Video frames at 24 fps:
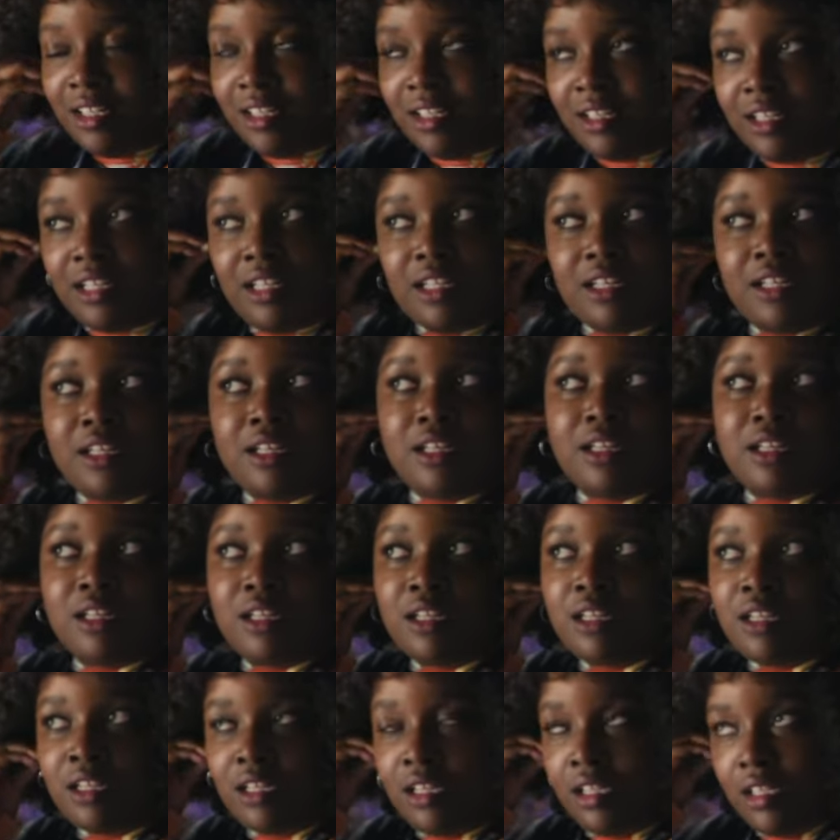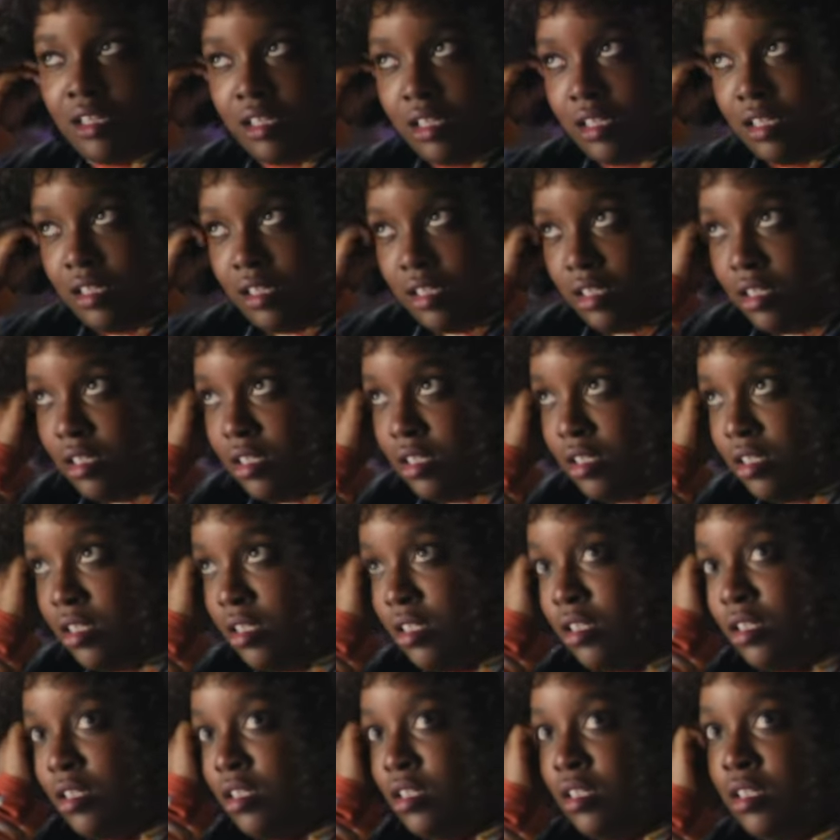
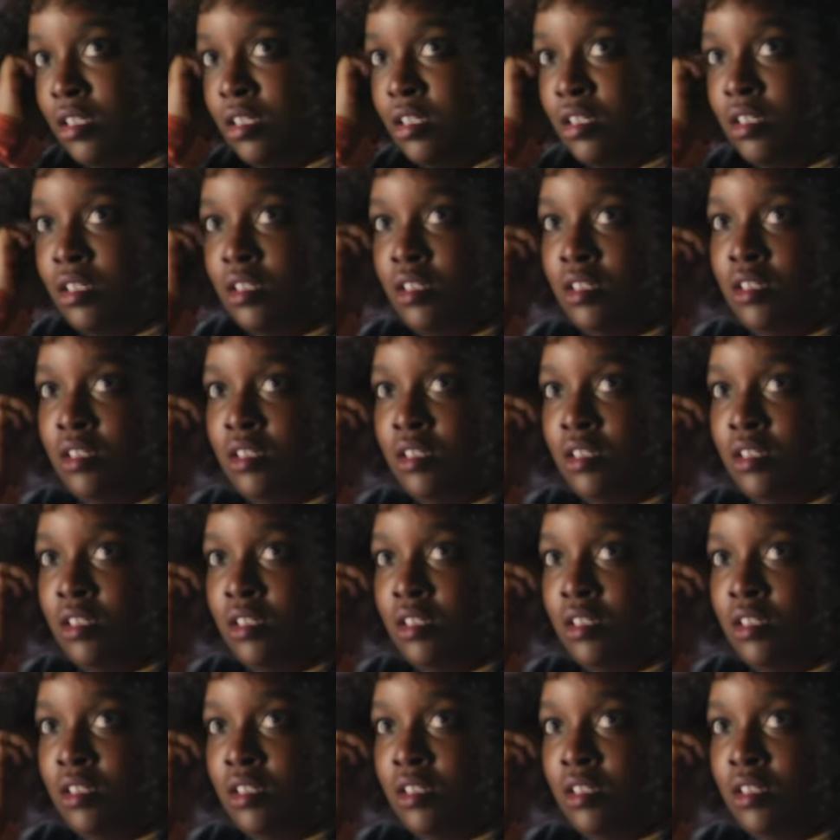(not speaking)